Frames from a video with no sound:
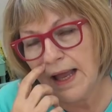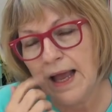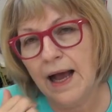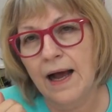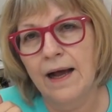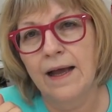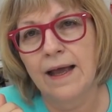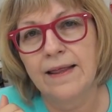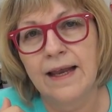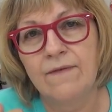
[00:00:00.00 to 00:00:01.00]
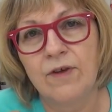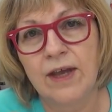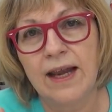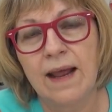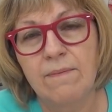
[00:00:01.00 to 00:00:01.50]
Uh, and then if you
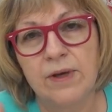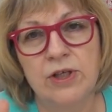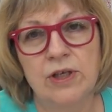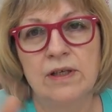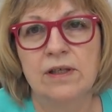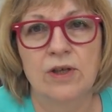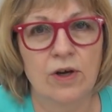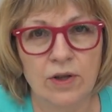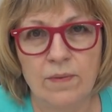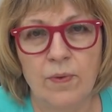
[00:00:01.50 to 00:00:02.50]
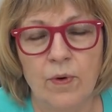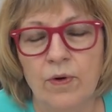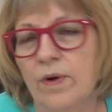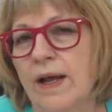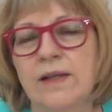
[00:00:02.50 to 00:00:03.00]
get ambitious, start on the
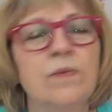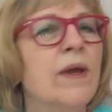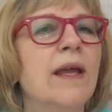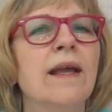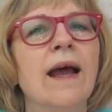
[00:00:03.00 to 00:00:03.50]
border next week.